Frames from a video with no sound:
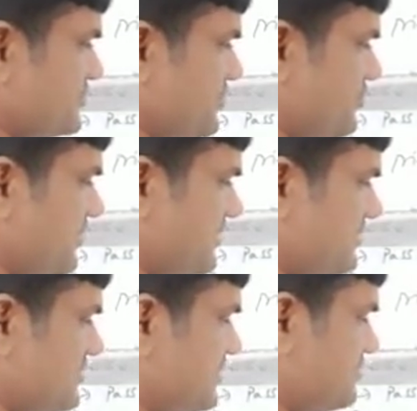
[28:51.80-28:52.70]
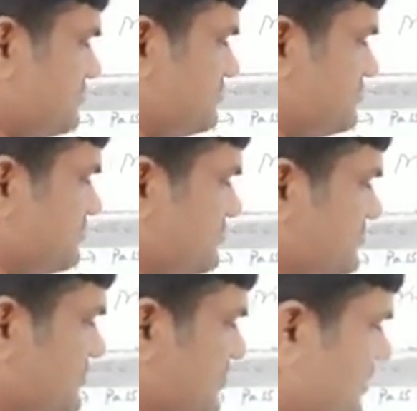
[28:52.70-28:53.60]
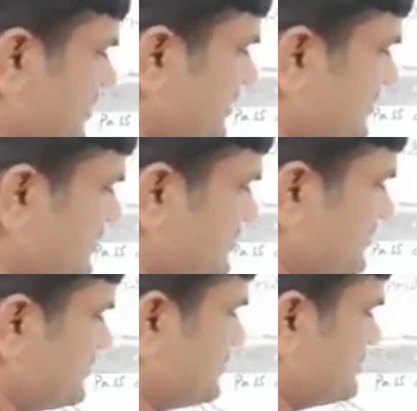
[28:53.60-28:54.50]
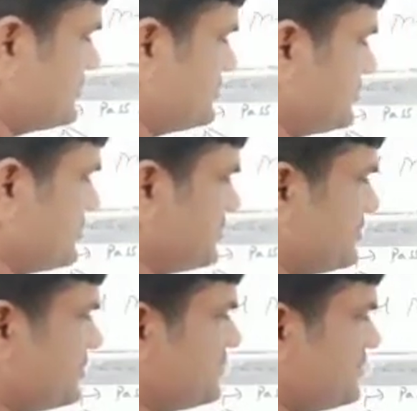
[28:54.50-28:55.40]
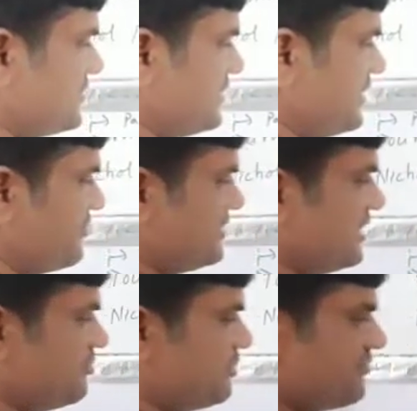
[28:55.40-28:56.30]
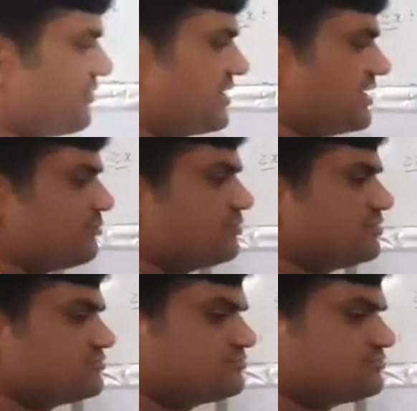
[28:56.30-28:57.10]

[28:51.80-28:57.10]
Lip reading: One gum. Okay. So here with help of gum.